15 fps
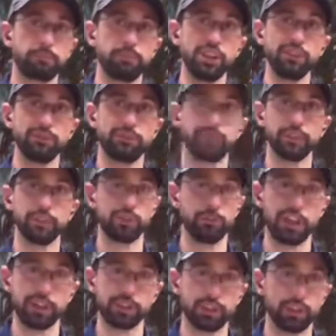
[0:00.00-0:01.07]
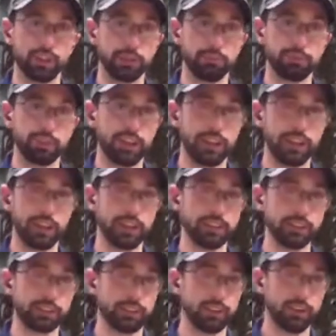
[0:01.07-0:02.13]
Being from Sumatra, the plant
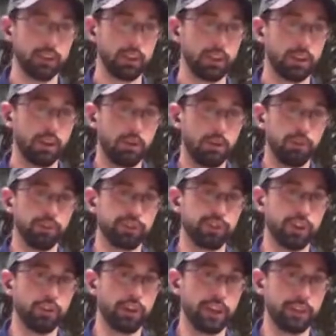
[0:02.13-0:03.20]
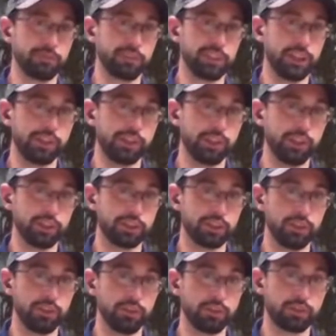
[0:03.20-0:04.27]
has almost no adaptation
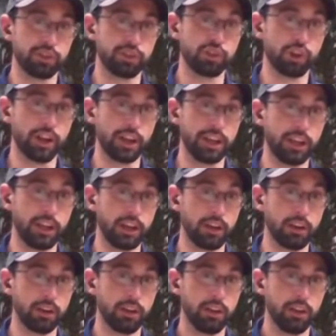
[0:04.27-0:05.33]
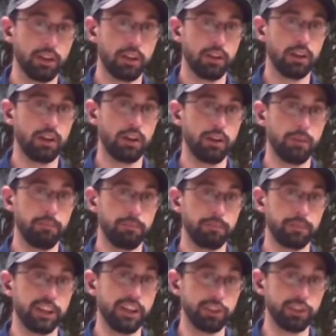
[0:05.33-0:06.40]
to dry air
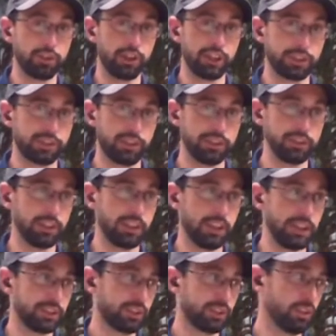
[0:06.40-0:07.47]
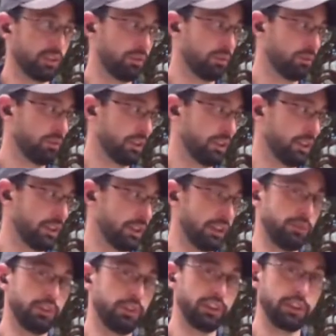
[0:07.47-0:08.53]
and direct sunlight. So
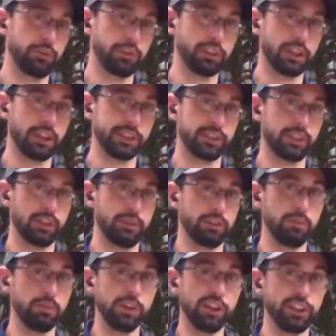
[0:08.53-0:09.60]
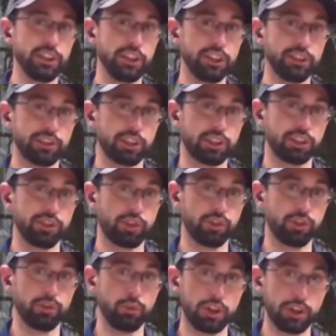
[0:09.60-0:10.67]
it really relies on humidity to
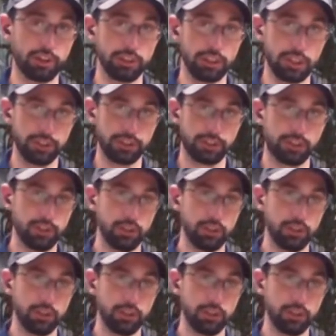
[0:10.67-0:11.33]
control water loss.